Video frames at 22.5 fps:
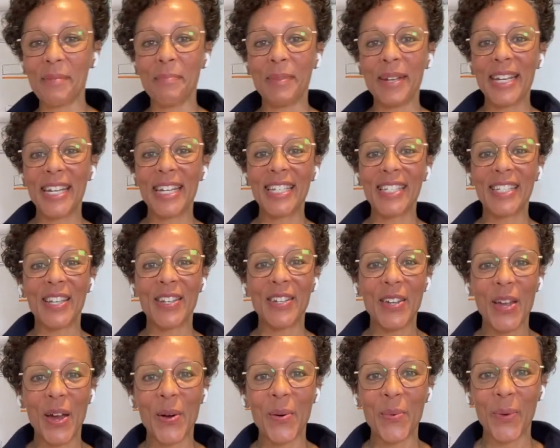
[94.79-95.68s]
means
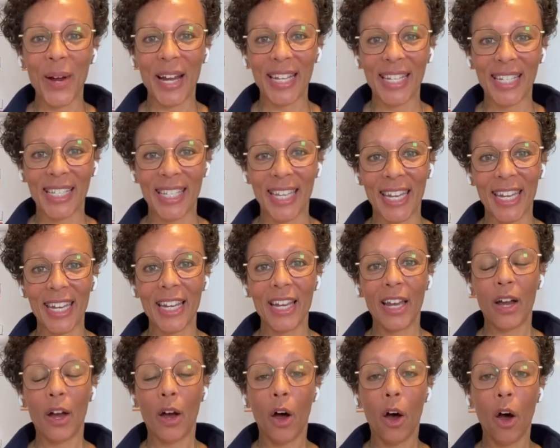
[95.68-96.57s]
no waiting
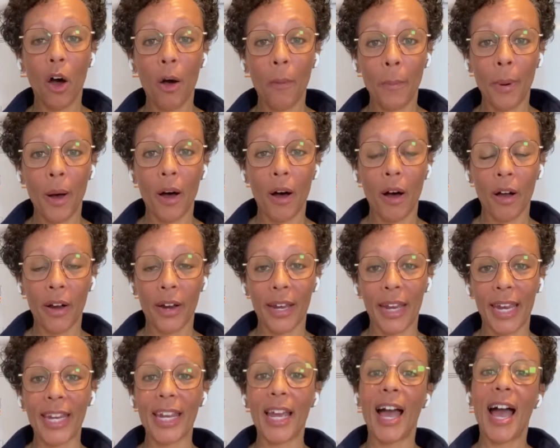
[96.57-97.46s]
or
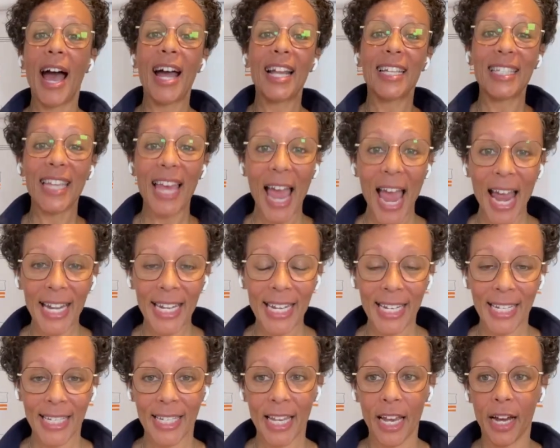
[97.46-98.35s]
parking at
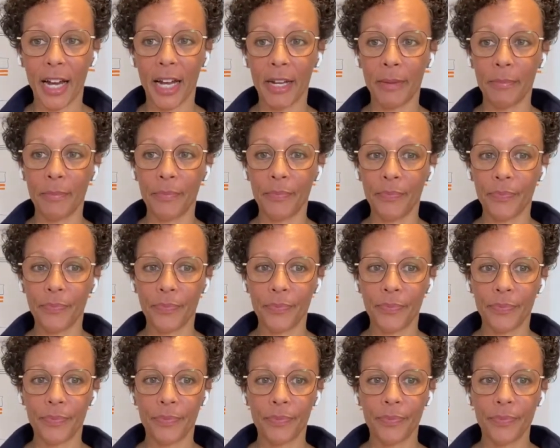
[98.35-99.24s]
any time.
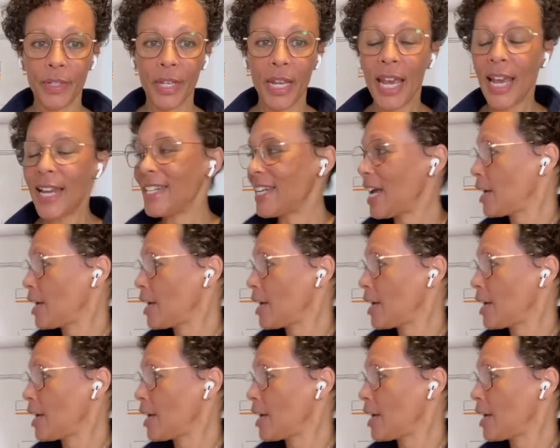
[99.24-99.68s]
Now